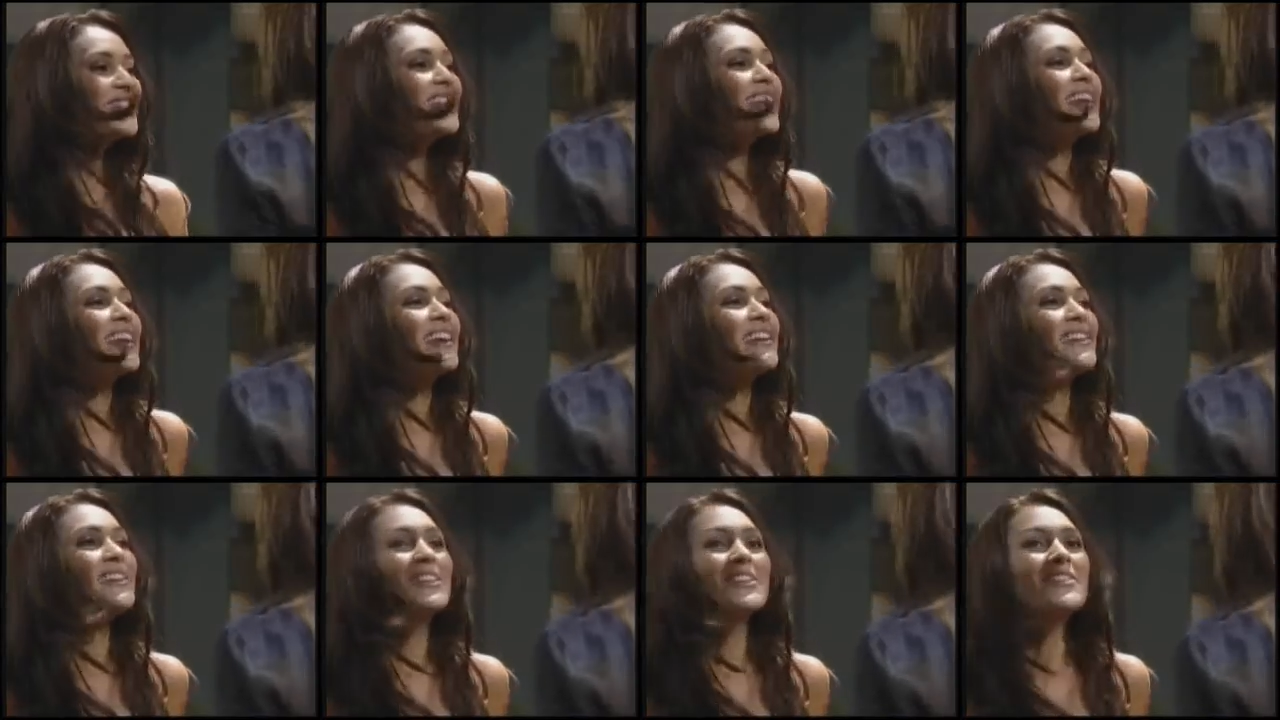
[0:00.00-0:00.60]

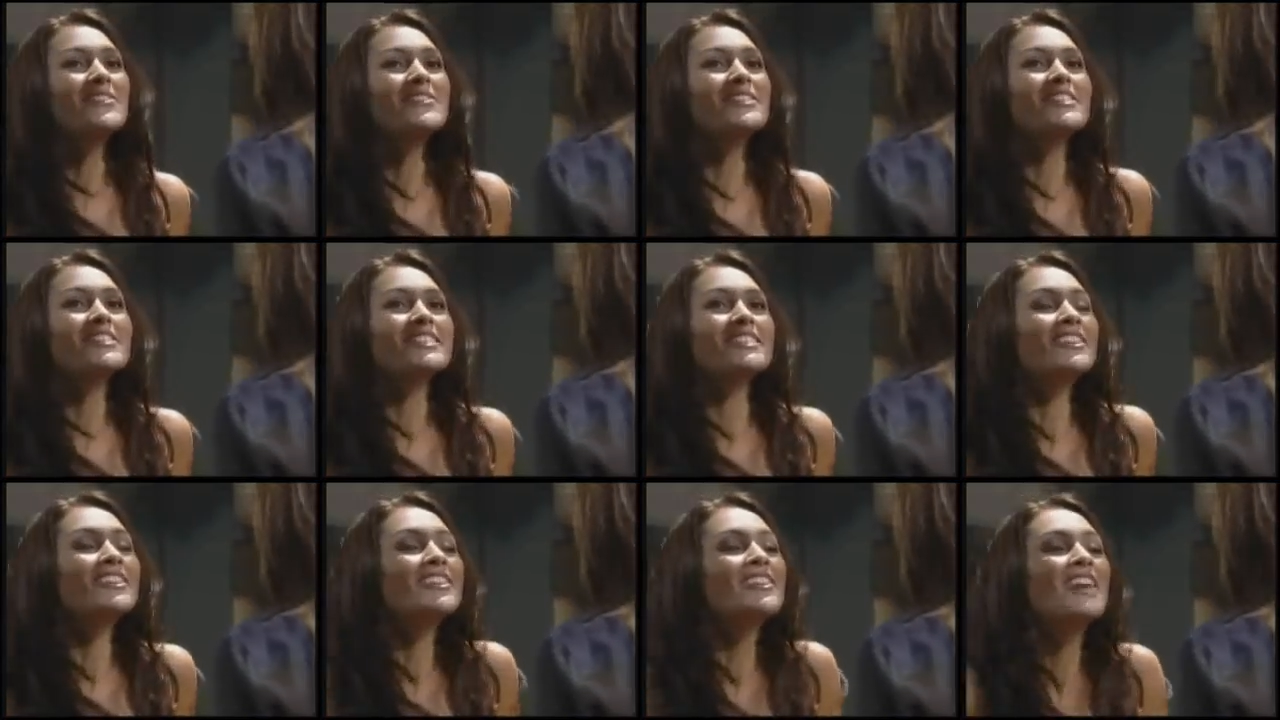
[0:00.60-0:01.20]
You
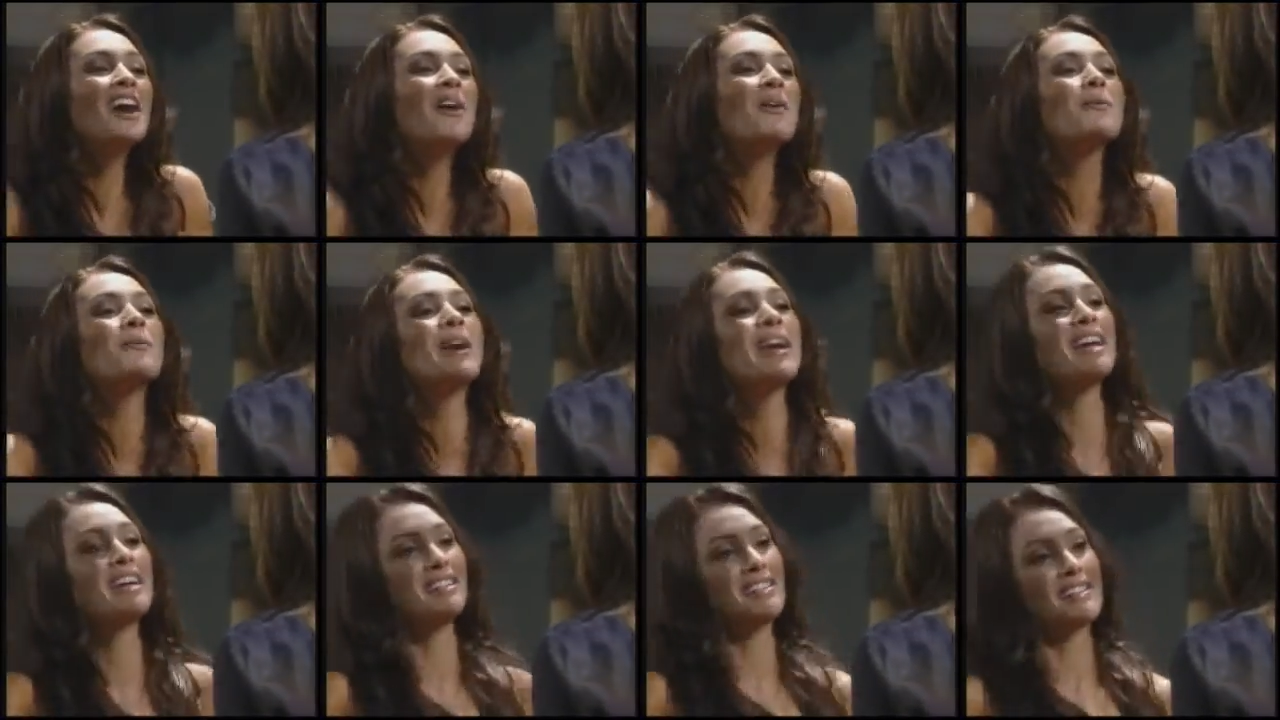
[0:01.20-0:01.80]
just could not
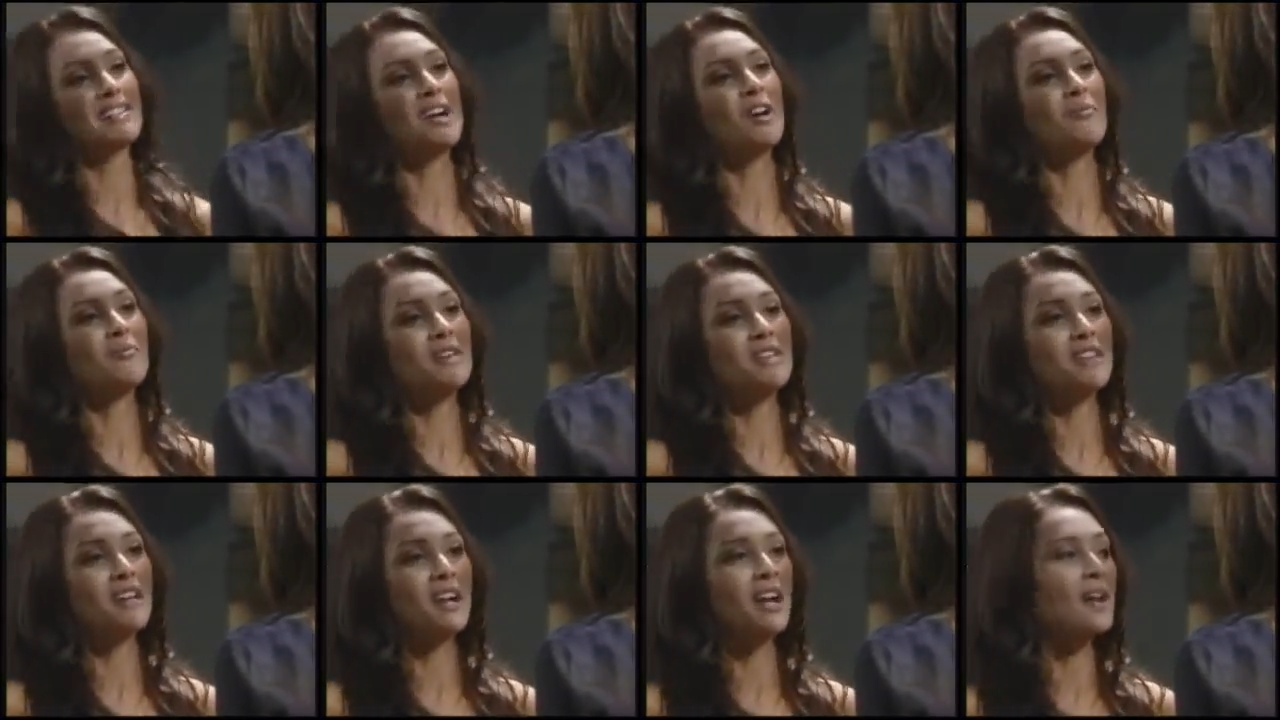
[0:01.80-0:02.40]
wait to tell
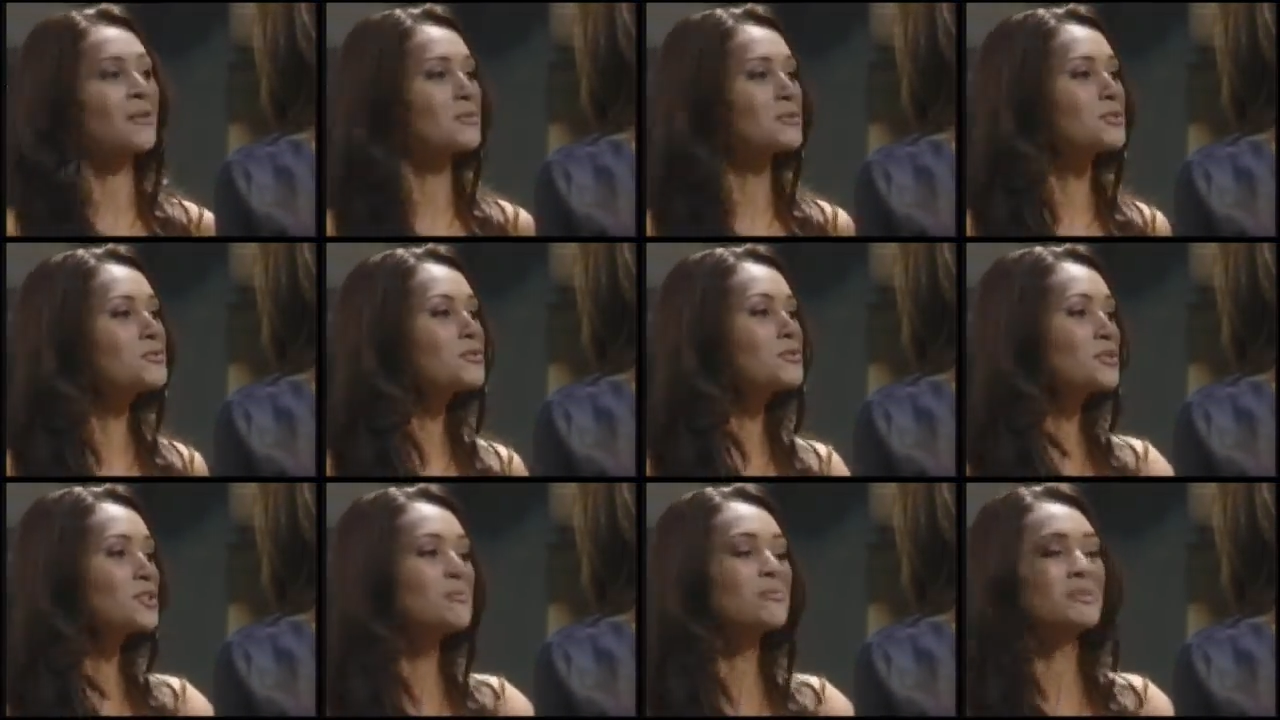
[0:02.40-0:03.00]
me that I'm too
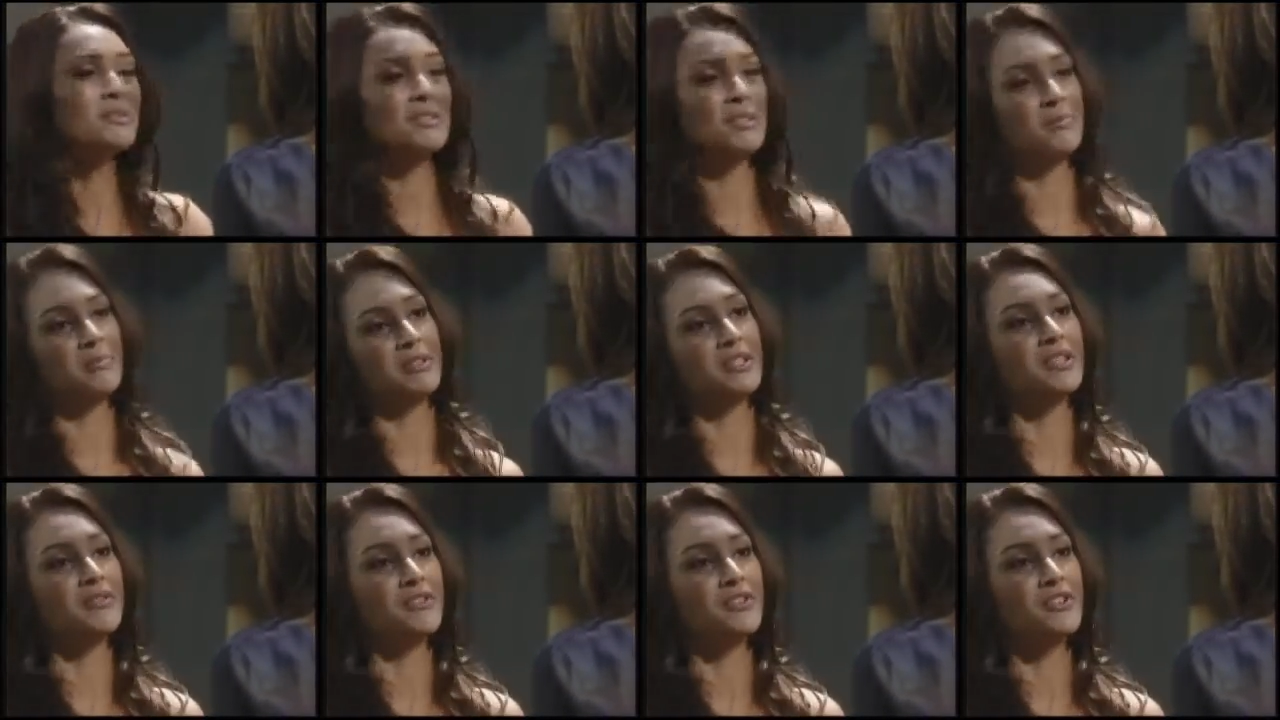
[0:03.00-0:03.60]
stupid to
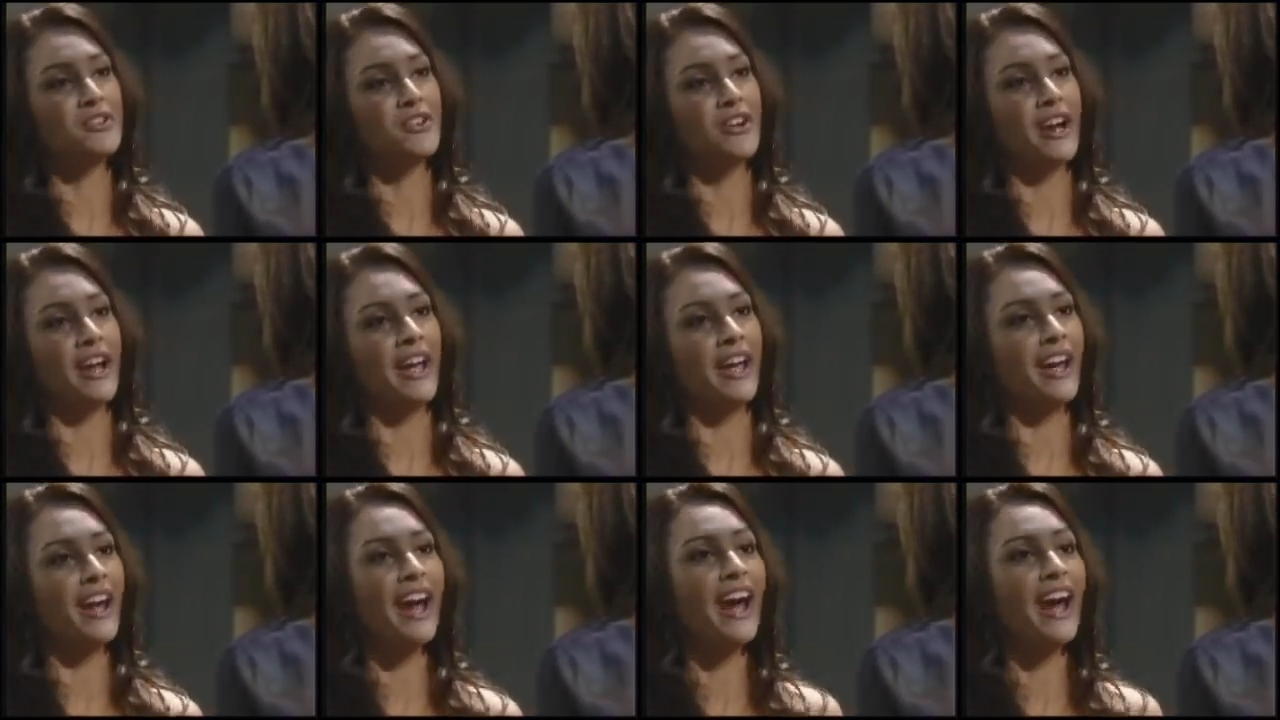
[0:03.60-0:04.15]
believe in Trey.